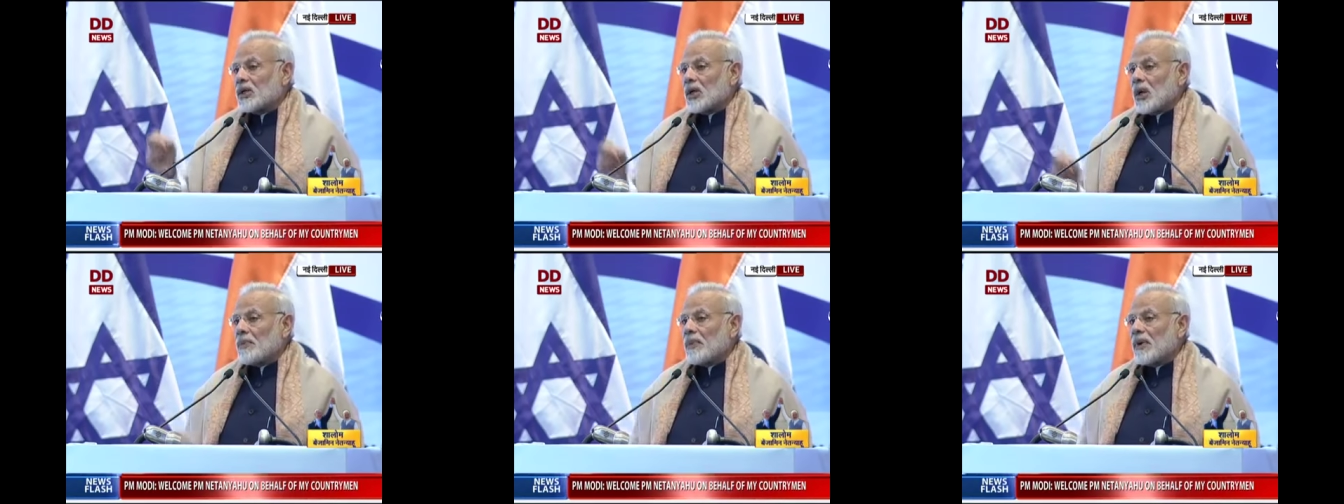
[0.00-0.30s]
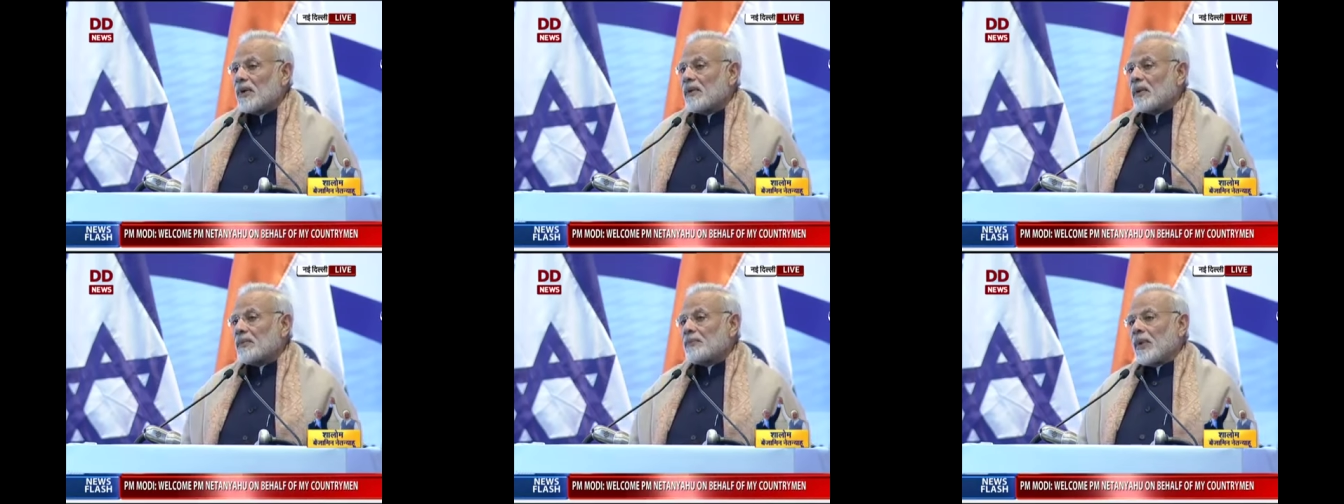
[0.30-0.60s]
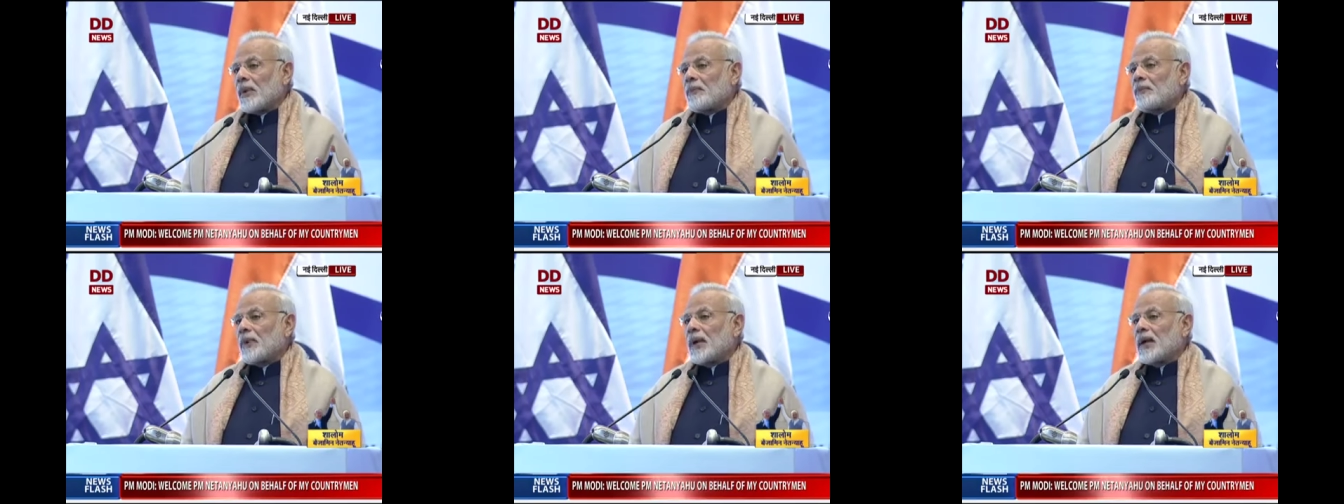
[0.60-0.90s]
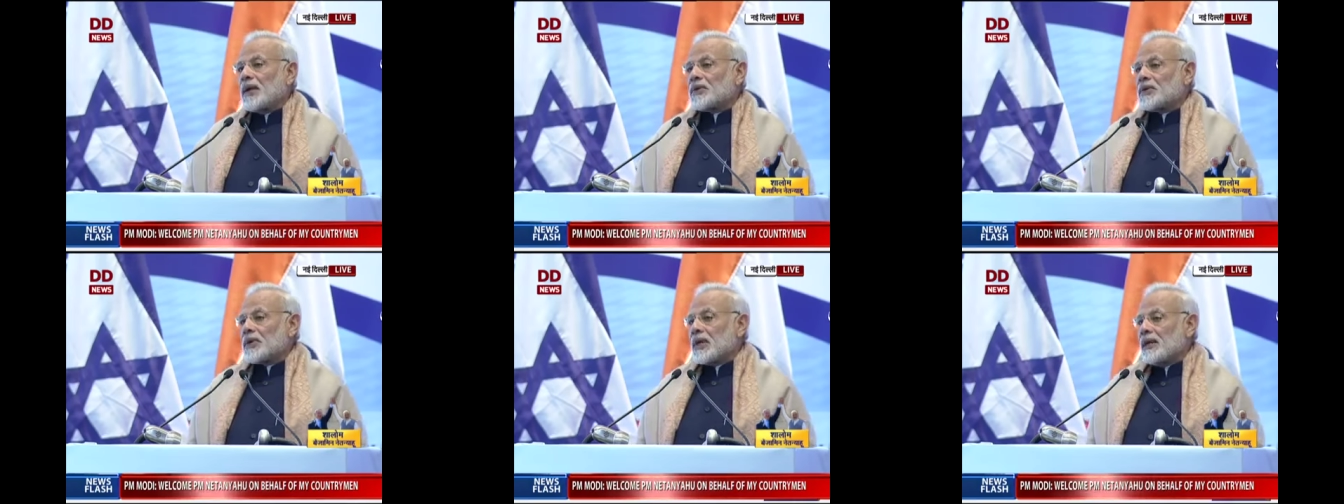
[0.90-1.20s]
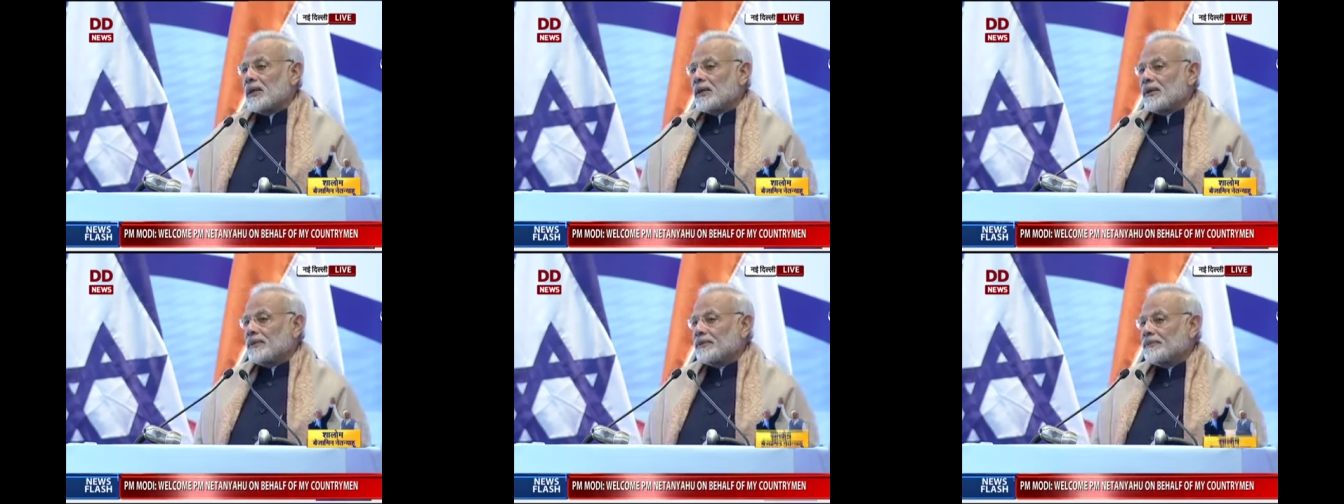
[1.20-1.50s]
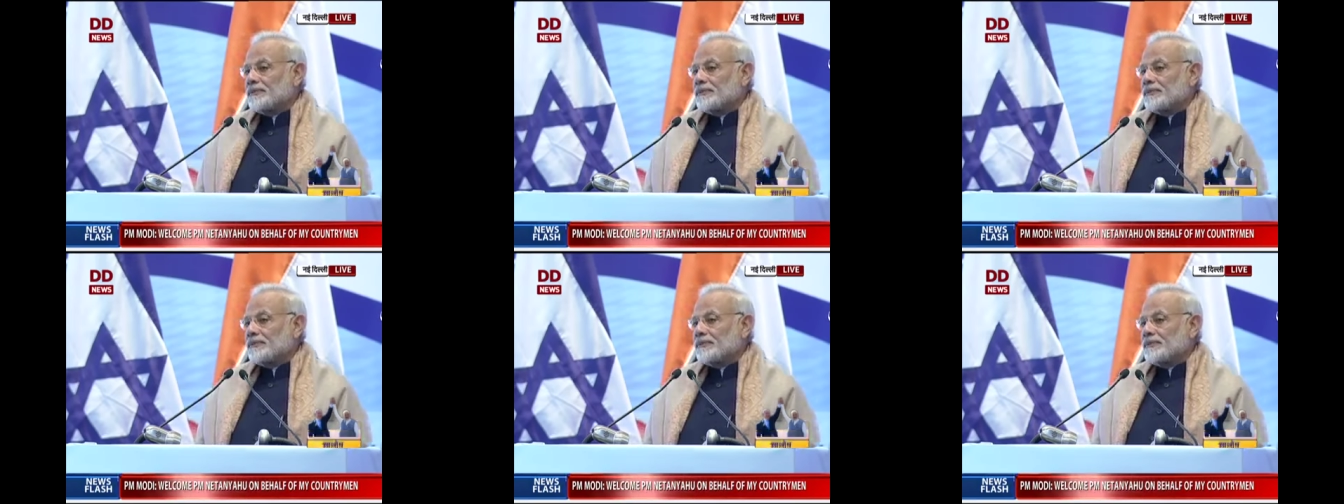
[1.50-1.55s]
of our population